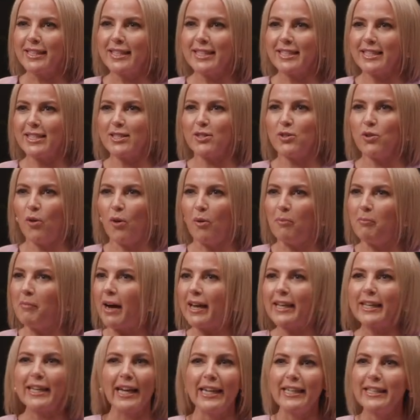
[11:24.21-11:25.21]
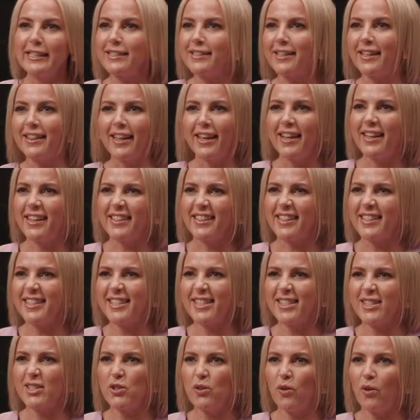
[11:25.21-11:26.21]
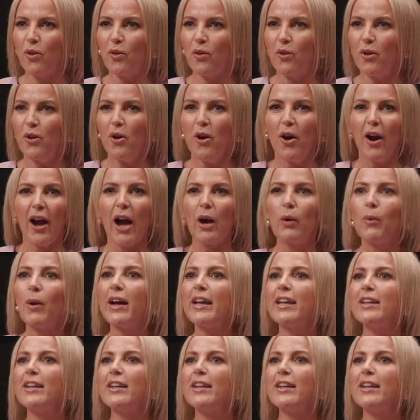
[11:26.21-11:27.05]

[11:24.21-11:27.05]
this is not my kind of thing. This is not how